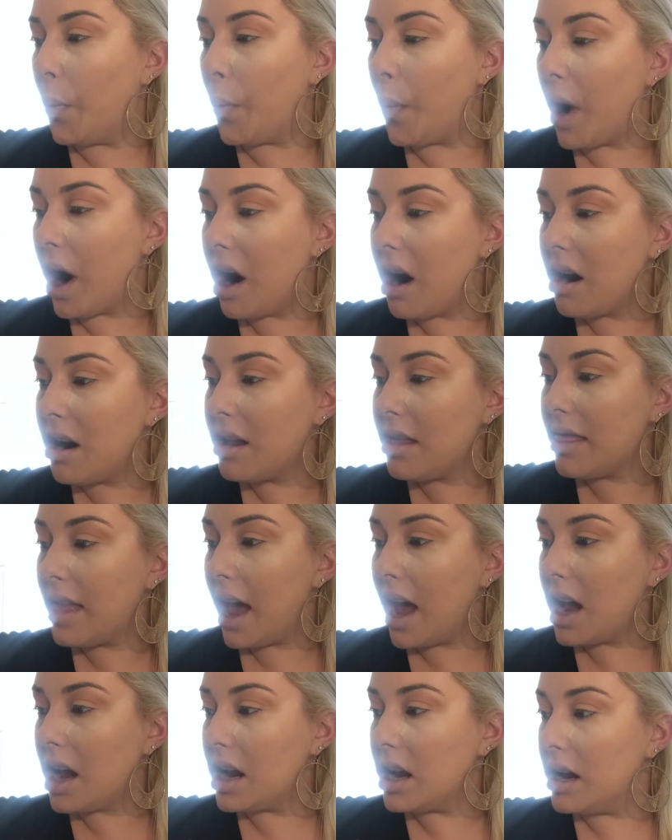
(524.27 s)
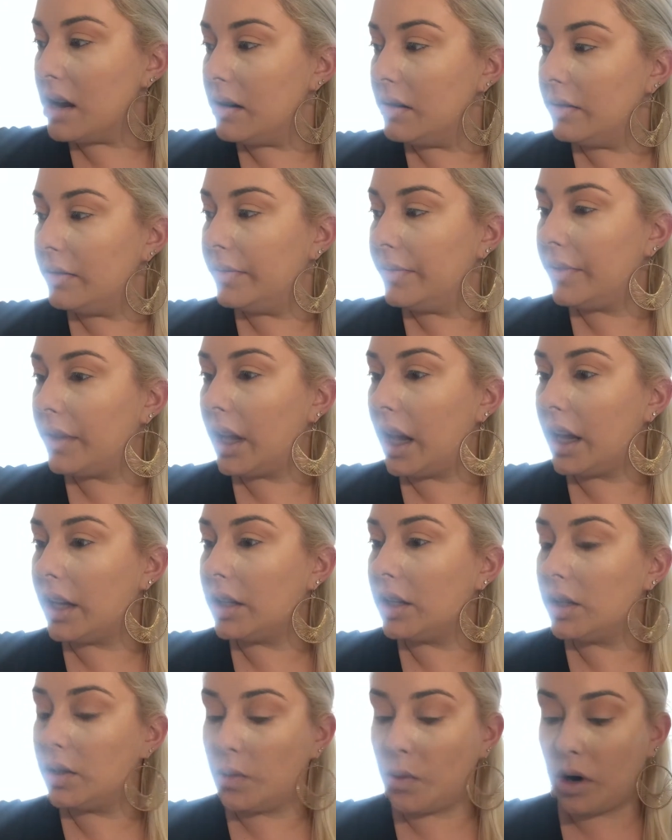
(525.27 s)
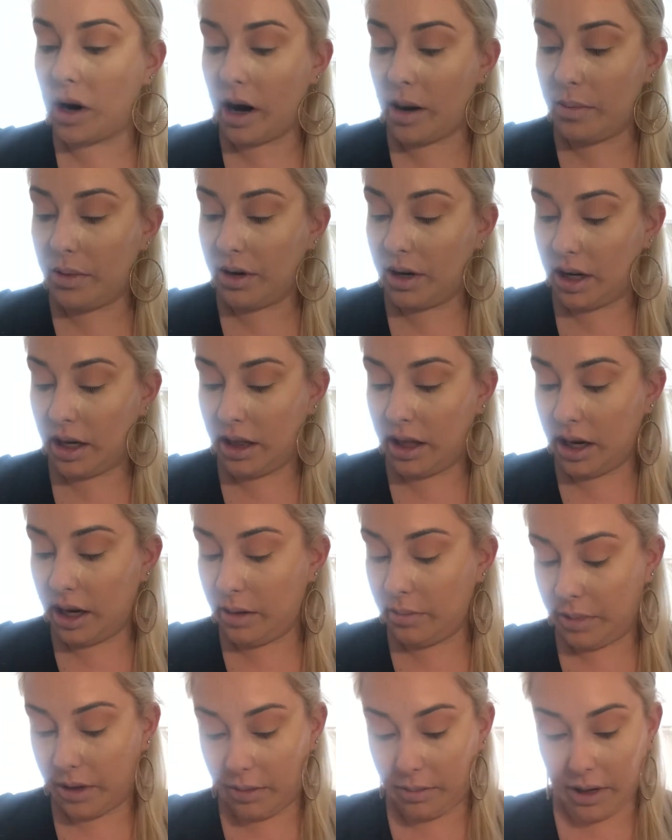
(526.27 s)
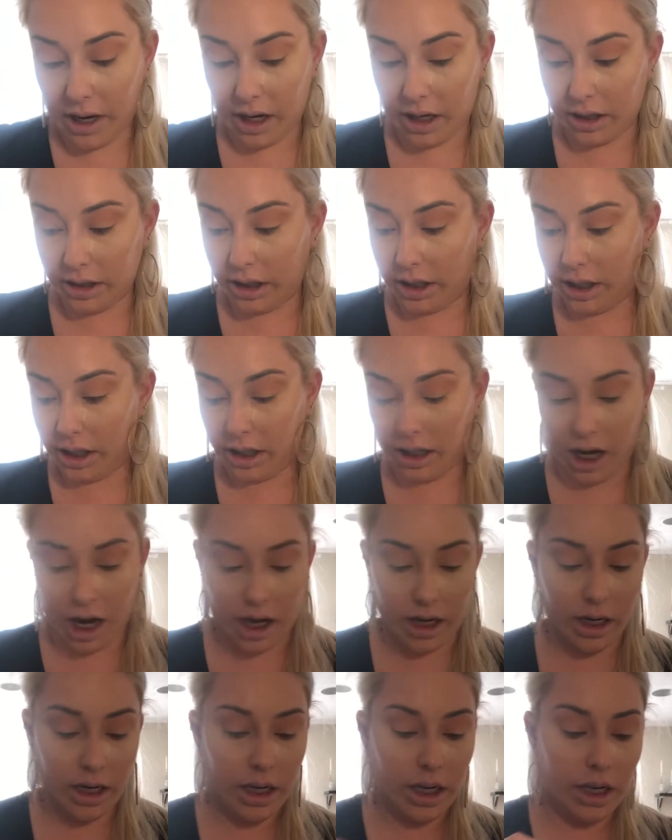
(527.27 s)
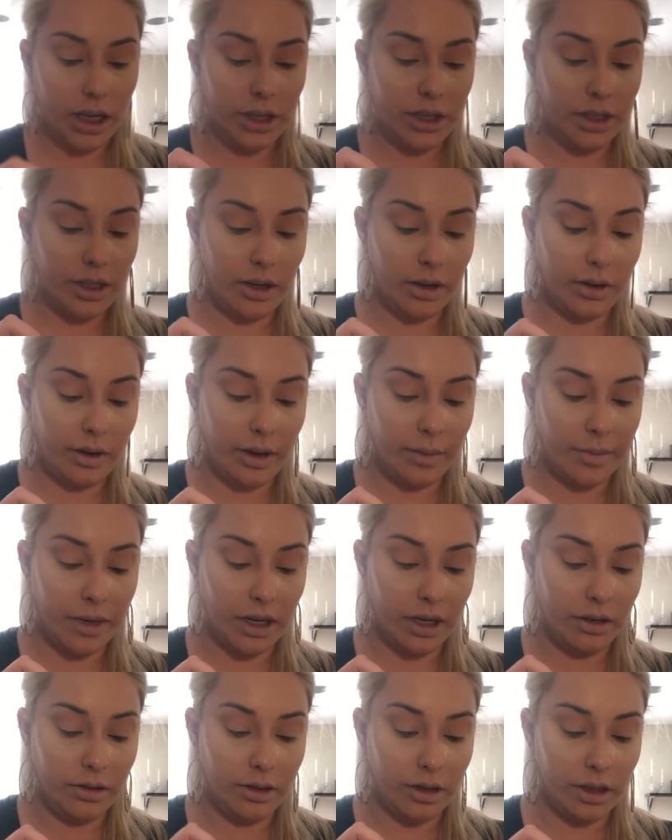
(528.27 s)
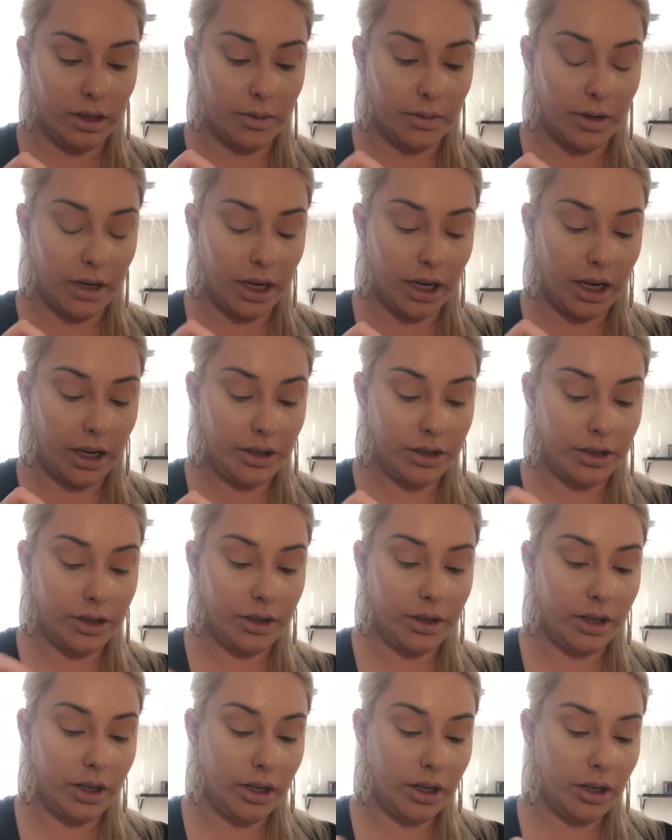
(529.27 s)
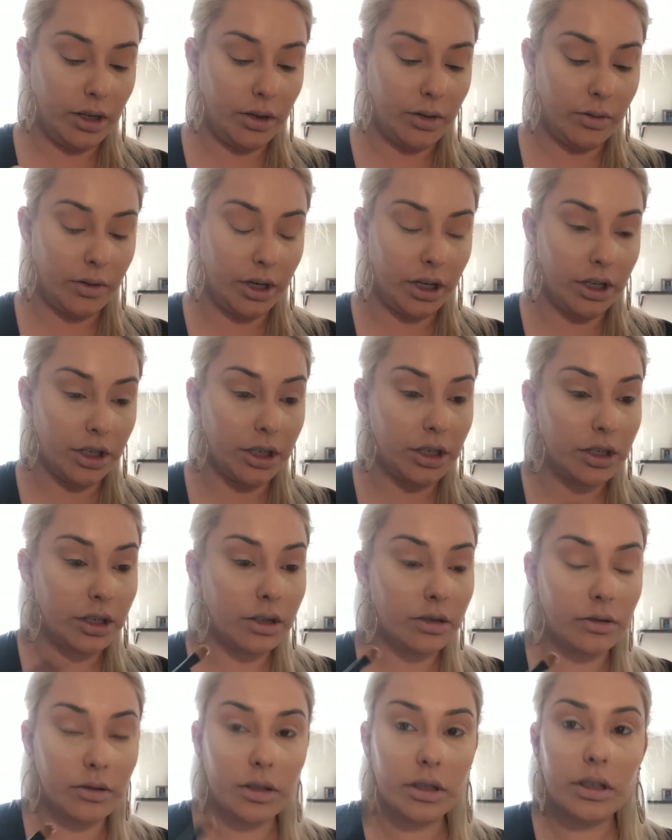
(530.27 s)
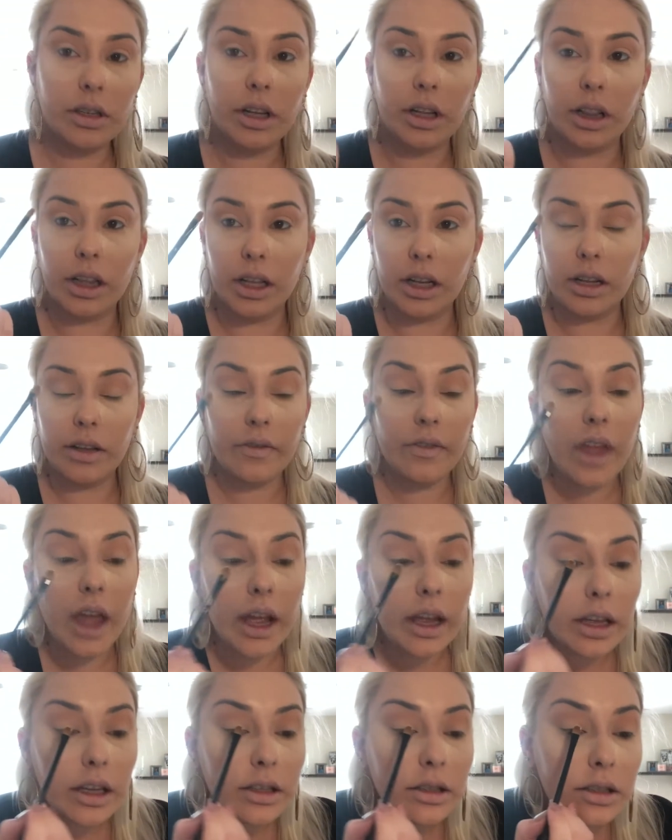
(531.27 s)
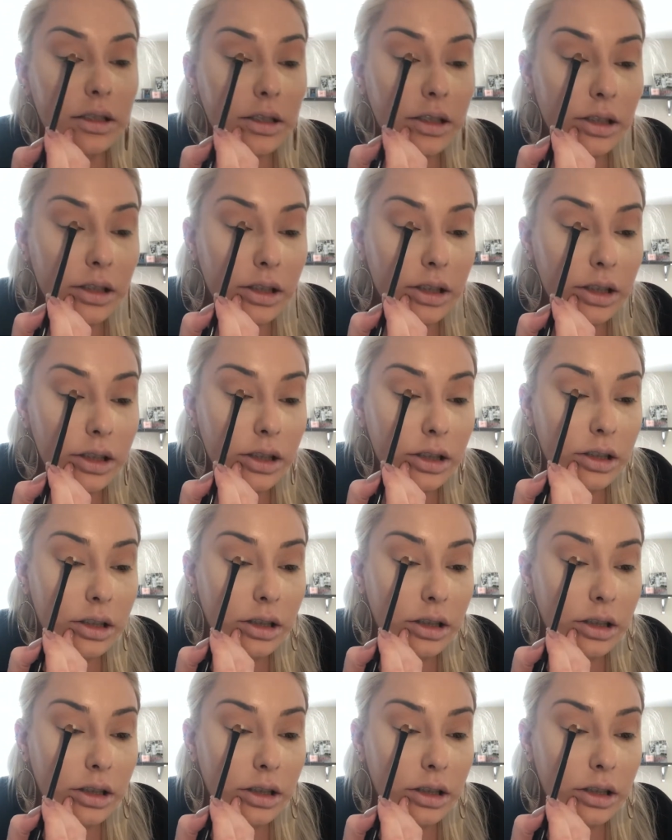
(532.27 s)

Where did that go? I swore I put it in there, but apparently not. So I'm going to use this one, I guess. Let me just use a little of that concealer.